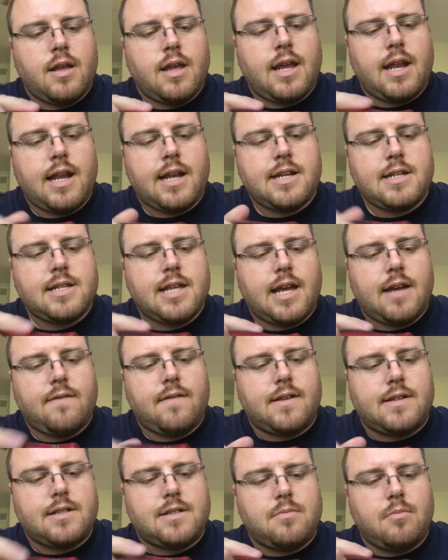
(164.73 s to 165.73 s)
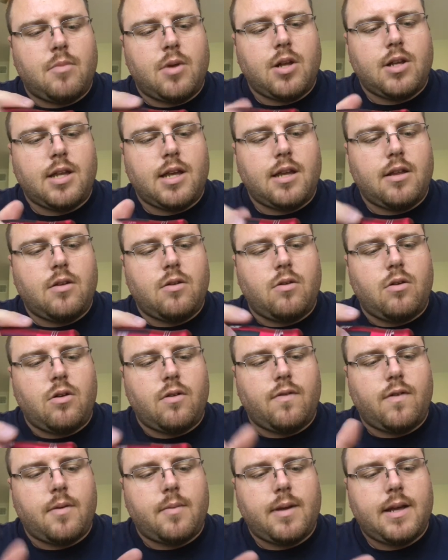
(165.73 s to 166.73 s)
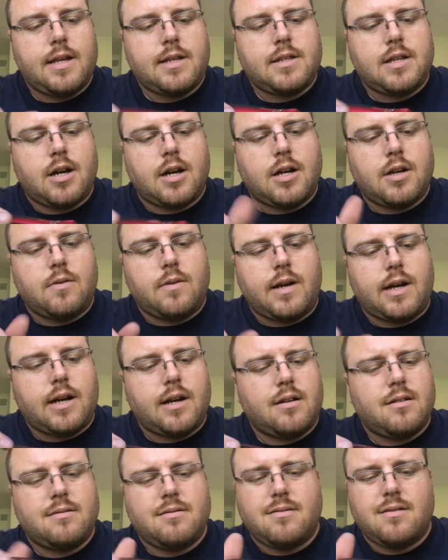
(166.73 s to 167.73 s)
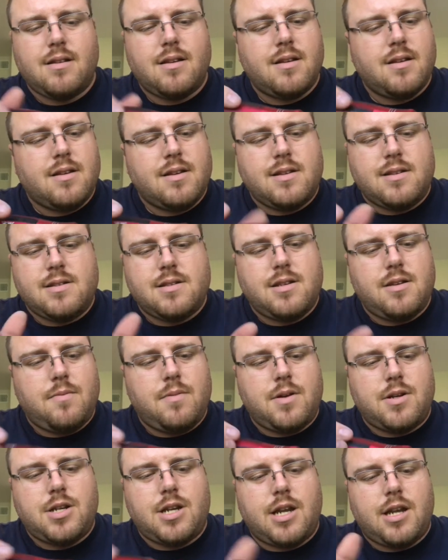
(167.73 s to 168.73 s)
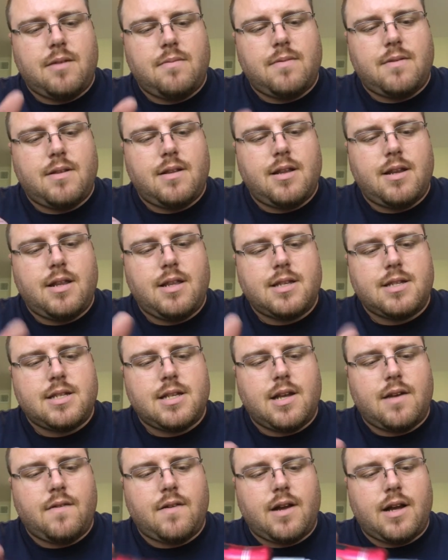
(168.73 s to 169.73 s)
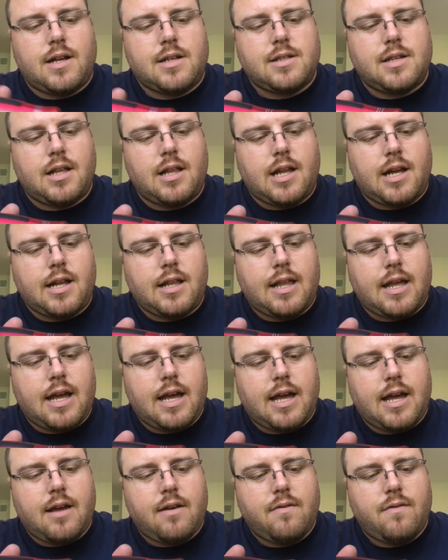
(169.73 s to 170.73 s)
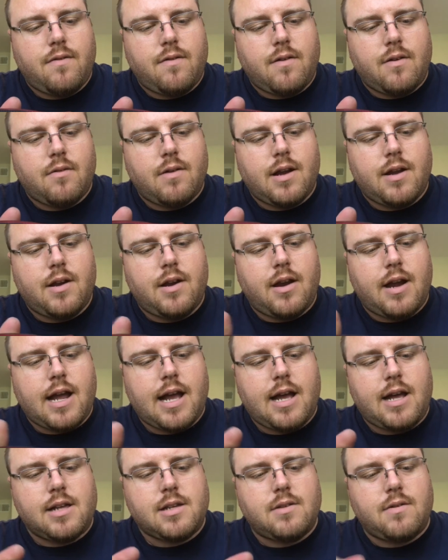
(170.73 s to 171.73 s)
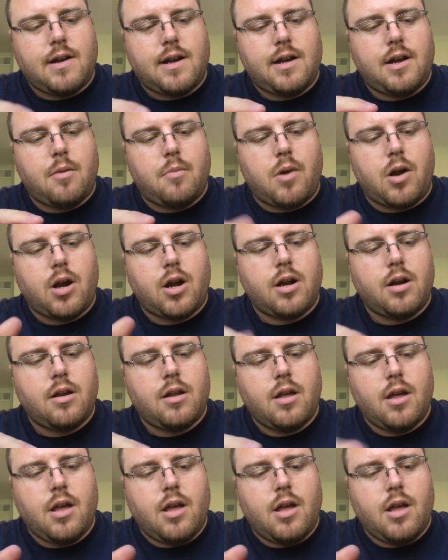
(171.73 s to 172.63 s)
And I just have this multi-tool from Ace Hardware. Super cheap. None of this stuff costs a lot to have around your house, around your barn.